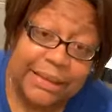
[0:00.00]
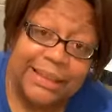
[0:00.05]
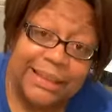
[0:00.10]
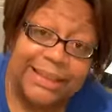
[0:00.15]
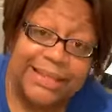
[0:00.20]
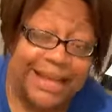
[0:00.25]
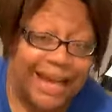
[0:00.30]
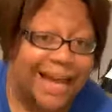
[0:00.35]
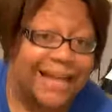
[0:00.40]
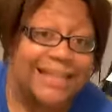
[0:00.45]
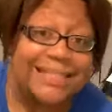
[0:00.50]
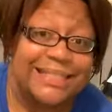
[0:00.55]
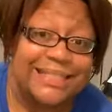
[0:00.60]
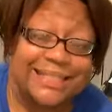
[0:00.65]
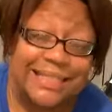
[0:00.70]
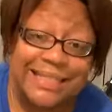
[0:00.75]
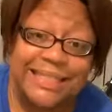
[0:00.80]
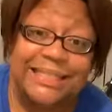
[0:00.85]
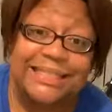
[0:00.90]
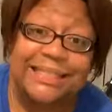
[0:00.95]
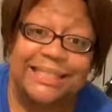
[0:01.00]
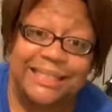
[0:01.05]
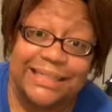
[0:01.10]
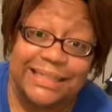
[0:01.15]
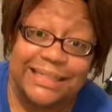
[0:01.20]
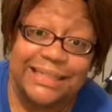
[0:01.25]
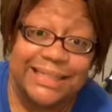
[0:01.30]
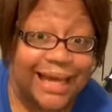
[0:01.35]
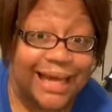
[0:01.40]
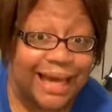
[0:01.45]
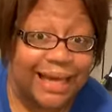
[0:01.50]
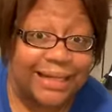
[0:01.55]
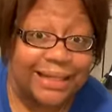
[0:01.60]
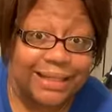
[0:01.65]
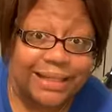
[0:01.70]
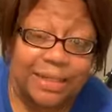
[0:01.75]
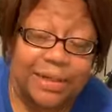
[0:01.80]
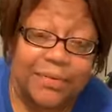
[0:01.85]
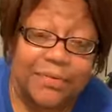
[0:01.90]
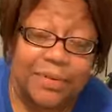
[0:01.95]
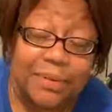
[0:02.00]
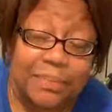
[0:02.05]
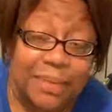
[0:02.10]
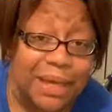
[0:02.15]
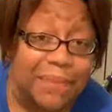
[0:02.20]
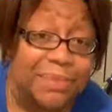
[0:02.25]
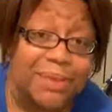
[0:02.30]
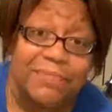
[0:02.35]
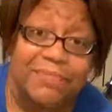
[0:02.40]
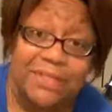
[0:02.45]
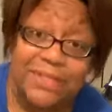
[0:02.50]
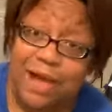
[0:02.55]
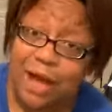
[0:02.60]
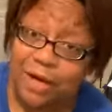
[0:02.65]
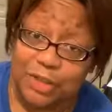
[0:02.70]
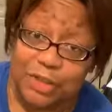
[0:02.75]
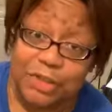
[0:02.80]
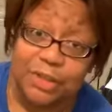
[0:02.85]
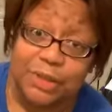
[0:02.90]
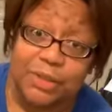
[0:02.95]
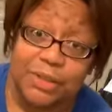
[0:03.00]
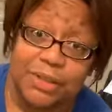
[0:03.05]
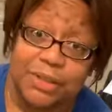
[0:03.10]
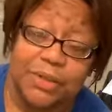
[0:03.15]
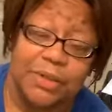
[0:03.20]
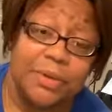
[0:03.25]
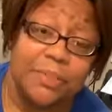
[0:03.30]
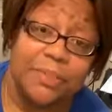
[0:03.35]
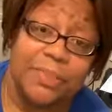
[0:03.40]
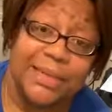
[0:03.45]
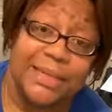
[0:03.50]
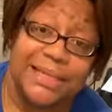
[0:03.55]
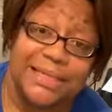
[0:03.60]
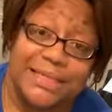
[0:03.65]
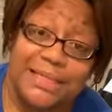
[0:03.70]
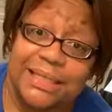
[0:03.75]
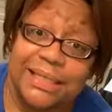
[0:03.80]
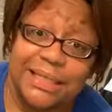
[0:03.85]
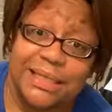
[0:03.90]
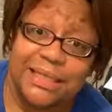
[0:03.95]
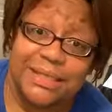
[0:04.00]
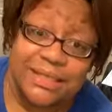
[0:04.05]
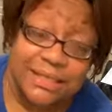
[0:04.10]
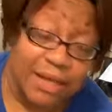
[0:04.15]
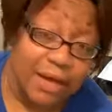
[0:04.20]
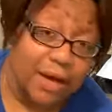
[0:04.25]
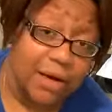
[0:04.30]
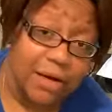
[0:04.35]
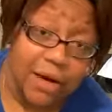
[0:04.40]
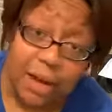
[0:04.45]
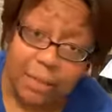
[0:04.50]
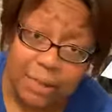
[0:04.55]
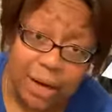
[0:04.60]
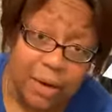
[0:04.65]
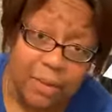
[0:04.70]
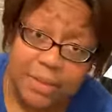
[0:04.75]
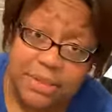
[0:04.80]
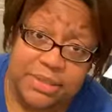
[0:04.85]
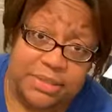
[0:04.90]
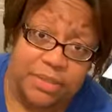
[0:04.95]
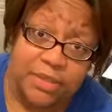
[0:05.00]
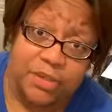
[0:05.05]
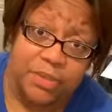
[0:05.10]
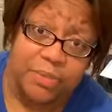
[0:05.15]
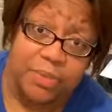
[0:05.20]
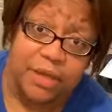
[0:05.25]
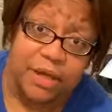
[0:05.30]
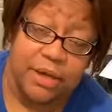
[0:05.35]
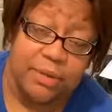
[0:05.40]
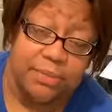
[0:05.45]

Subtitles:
You got to season it. You got to love it. Maybe even talk to it a little bit. Sing it a song. I'm always in here playing